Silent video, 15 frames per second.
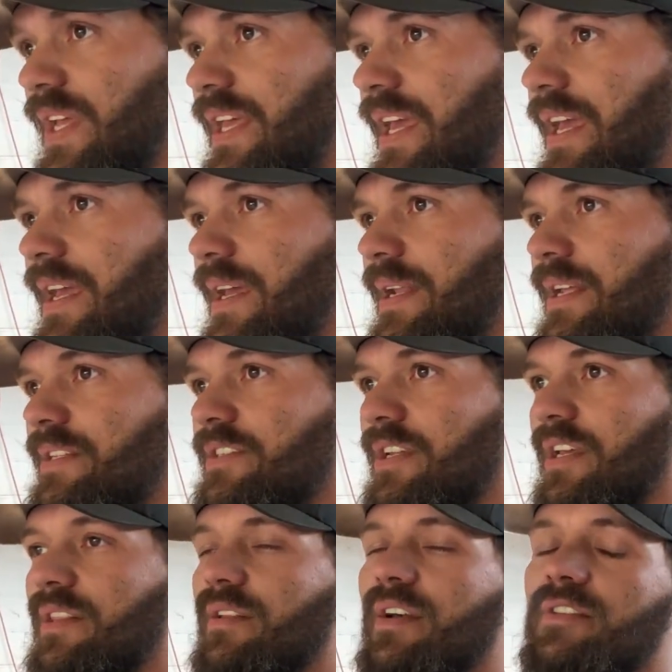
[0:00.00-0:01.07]
and it's an
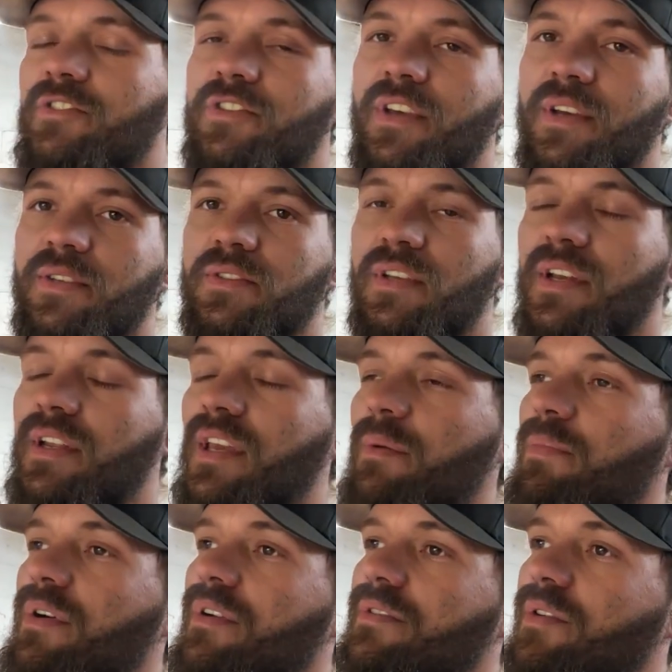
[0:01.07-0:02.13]
inline six, and he
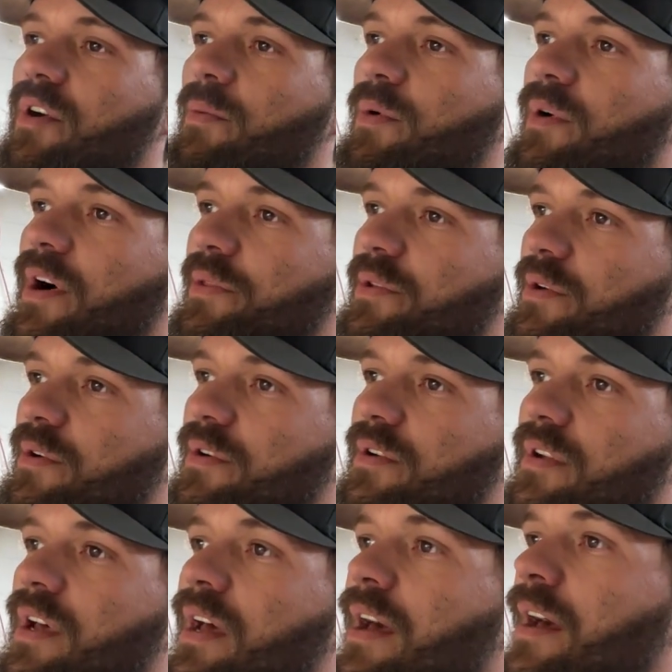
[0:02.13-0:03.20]
put a turbo out the hood.
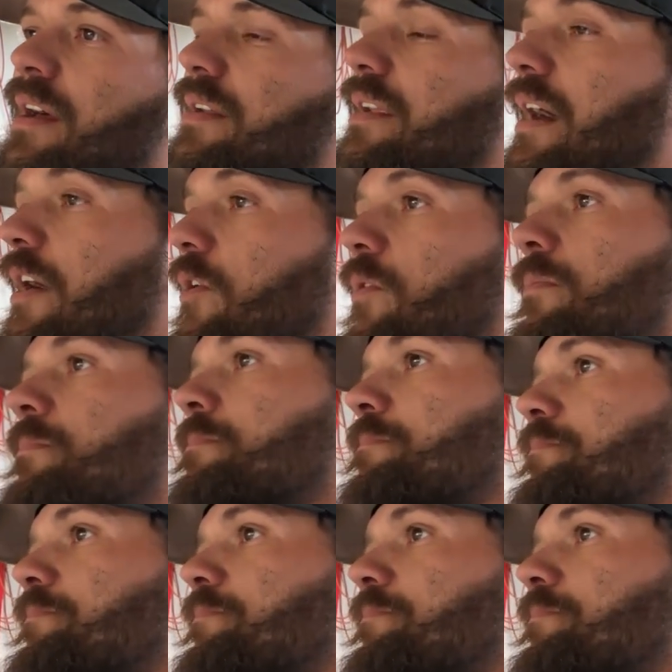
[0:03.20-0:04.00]
Now,